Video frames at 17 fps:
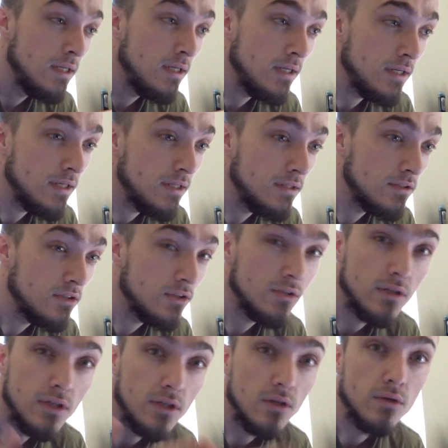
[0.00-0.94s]
and so
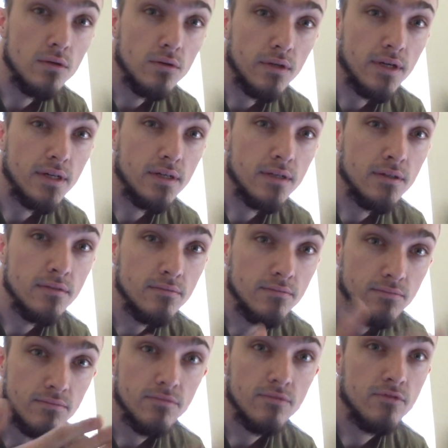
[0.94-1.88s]
they go like
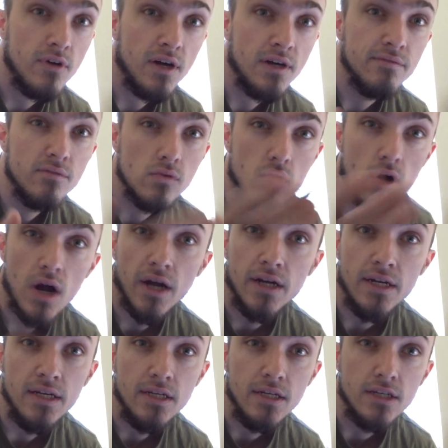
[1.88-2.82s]
find
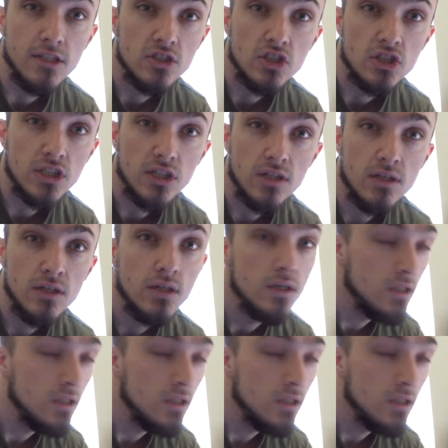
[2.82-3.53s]
variety and shit,